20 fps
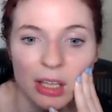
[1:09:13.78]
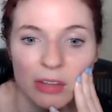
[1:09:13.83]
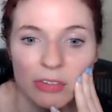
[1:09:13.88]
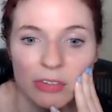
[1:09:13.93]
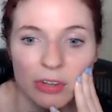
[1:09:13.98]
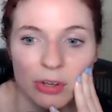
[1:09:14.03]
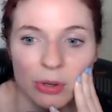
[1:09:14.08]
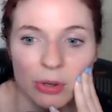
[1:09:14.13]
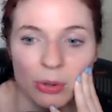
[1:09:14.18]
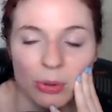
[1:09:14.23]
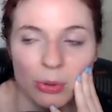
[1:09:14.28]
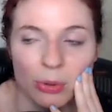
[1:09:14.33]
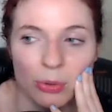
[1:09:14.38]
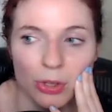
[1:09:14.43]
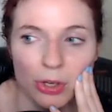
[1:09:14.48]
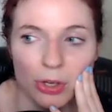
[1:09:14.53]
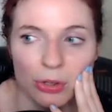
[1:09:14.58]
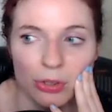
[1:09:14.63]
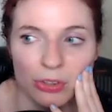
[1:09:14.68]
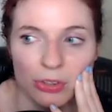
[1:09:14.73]
So,
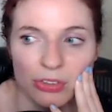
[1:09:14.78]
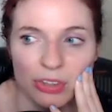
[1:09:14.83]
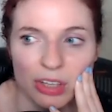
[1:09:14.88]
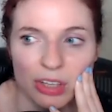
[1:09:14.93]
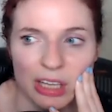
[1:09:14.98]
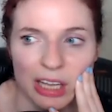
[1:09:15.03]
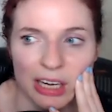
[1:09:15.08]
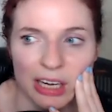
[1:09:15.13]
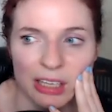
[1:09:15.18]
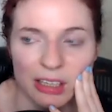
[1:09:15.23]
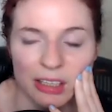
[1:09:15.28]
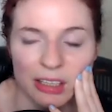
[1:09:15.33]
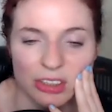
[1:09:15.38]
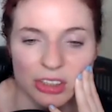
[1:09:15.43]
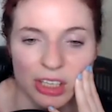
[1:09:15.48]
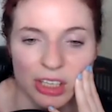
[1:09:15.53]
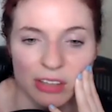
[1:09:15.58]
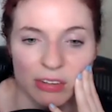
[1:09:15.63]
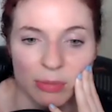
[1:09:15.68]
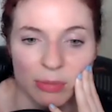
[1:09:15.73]
there's a lot of
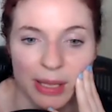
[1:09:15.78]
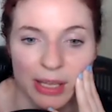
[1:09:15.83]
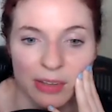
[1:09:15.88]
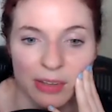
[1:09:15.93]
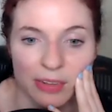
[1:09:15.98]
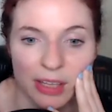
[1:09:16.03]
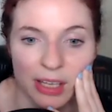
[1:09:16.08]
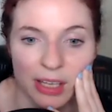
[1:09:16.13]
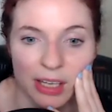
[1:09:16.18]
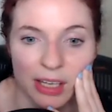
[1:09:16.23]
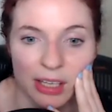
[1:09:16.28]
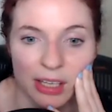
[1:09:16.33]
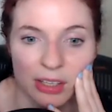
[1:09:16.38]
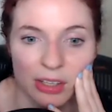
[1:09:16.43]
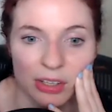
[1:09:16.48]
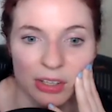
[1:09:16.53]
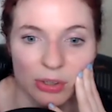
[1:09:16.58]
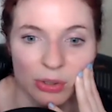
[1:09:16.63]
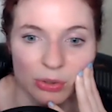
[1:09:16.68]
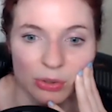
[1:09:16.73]
cliches about that,
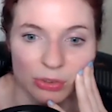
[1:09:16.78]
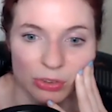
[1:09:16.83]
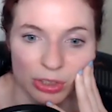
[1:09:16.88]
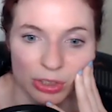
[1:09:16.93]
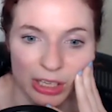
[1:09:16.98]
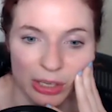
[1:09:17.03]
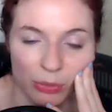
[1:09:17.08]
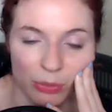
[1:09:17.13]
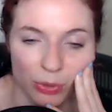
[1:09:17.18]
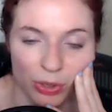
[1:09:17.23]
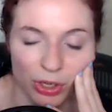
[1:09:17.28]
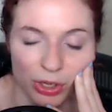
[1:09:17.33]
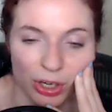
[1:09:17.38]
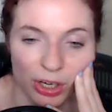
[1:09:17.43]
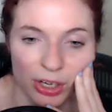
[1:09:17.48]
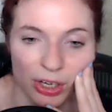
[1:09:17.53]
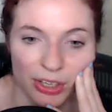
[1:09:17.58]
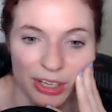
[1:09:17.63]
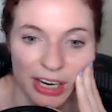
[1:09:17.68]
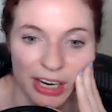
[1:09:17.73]
to like work
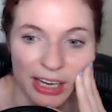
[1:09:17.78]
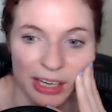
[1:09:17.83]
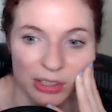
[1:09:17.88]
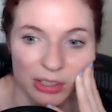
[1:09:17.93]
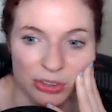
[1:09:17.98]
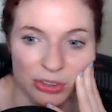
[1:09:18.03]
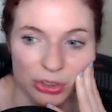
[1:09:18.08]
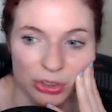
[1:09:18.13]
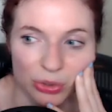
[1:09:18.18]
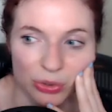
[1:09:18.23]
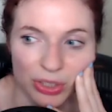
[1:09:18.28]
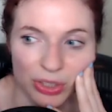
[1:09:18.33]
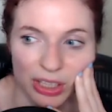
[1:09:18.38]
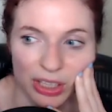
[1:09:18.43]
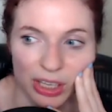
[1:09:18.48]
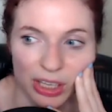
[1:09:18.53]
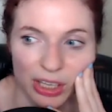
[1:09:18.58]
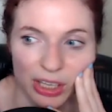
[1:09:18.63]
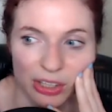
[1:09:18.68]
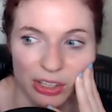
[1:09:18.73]
hard now so you can
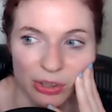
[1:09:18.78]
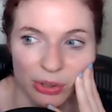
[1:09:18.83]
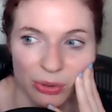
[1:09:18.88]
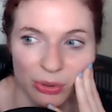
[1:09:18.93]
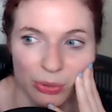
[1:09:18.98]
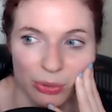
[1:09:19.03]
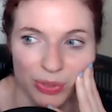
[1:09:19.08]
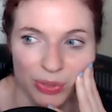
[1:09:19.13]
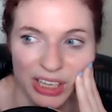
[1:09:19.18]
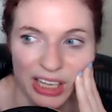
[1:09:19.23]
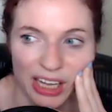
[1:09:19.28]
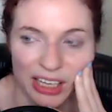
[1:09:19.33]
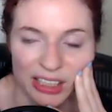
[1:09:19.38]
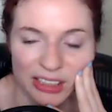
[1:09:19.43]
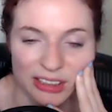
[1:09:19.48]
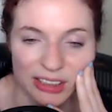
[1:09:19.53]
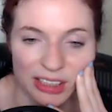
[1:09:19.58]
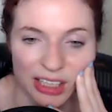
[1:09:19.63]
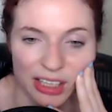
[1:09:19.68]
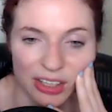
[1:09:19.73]
like,
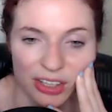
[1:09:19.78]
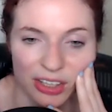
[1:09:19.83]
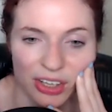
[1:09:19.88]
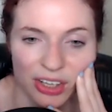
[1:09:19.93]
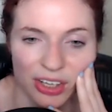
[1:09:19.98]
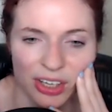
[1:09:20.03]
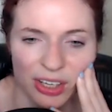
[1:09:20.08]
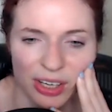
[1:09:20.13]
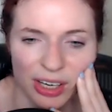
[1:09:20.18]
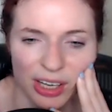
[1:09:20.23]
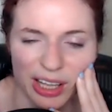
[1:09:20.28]
relax later.